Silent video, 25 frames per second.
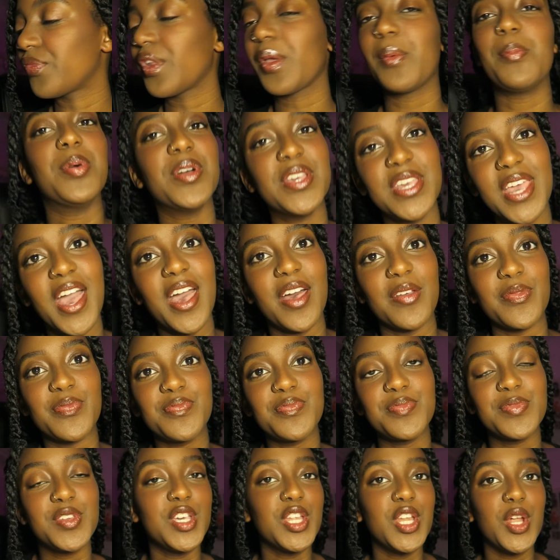But yeah,
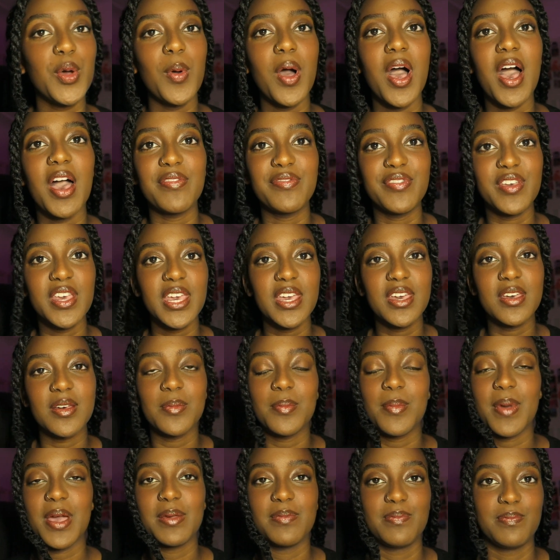you know what, I feel
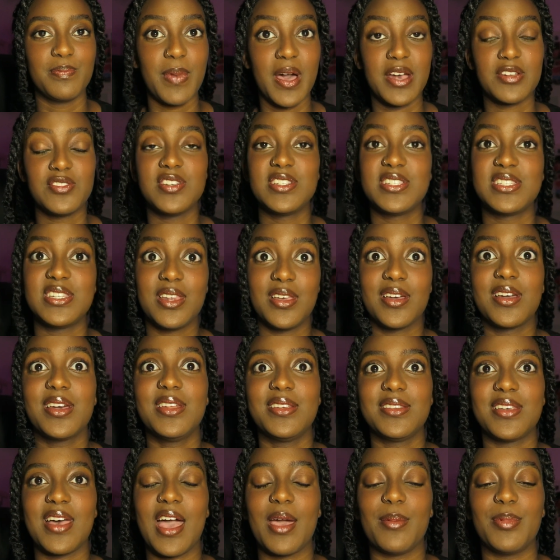like my battery's still
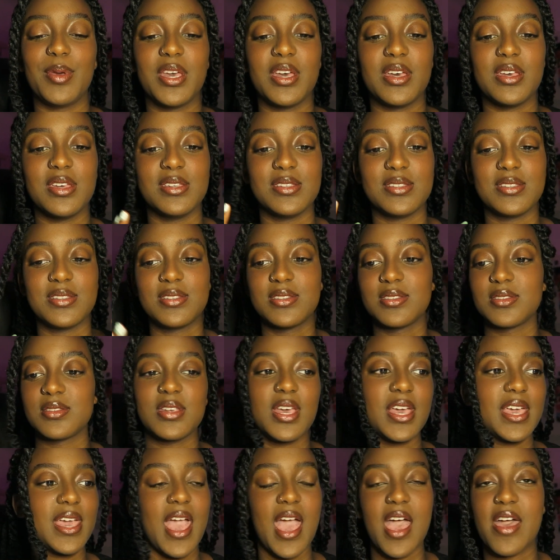gonna die because
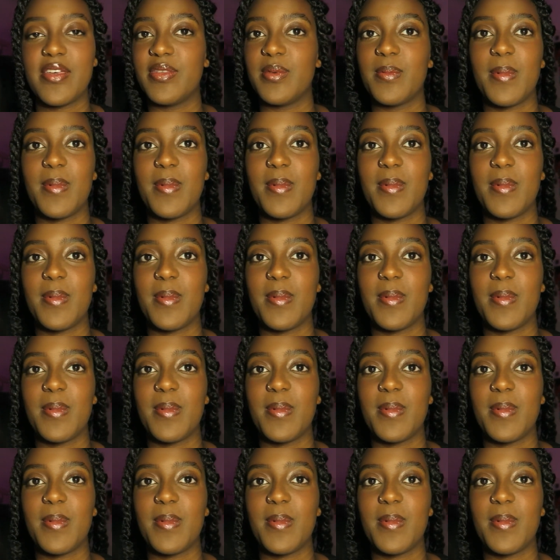again,